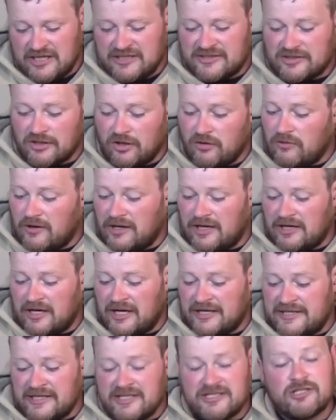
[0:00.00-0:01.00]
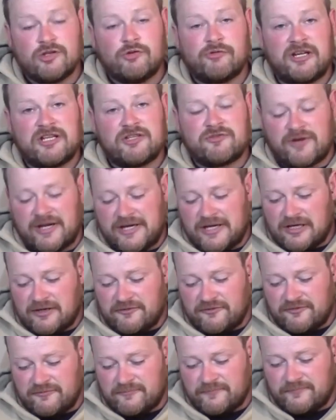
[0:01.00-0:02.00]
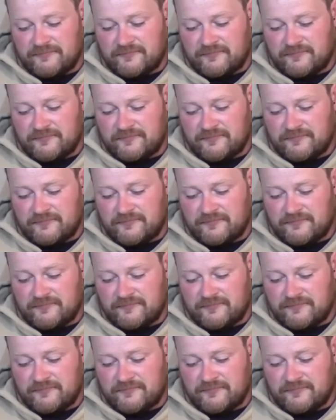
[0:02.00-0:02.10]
So I think it's a great trade-off.